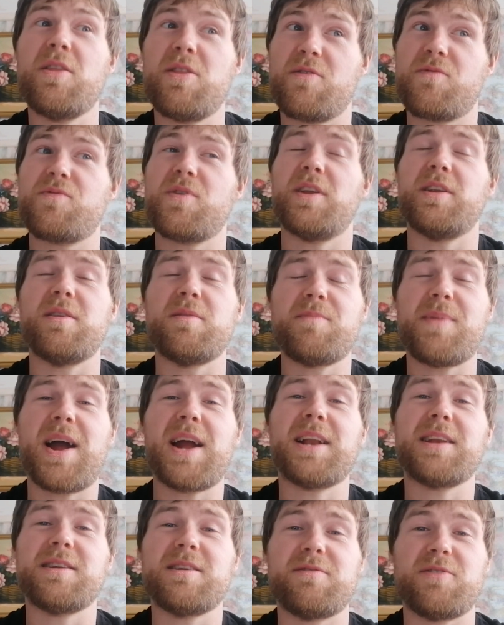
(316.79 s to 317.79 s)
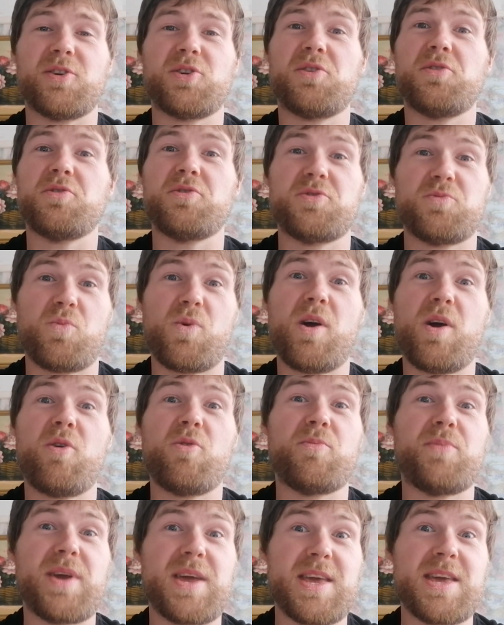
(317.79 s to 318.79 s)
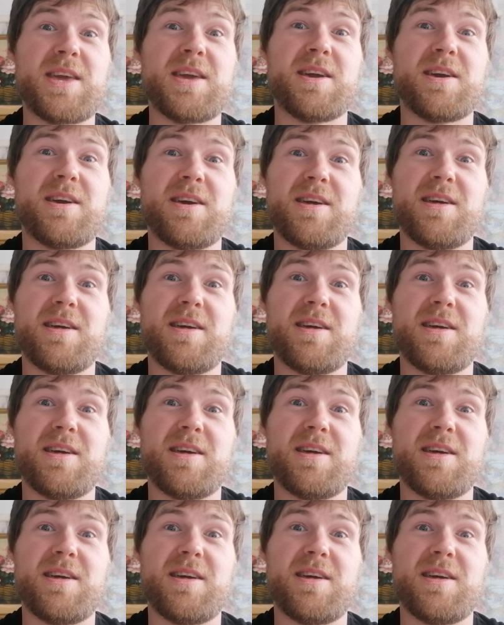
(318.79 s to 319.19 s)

the front and back lever could well be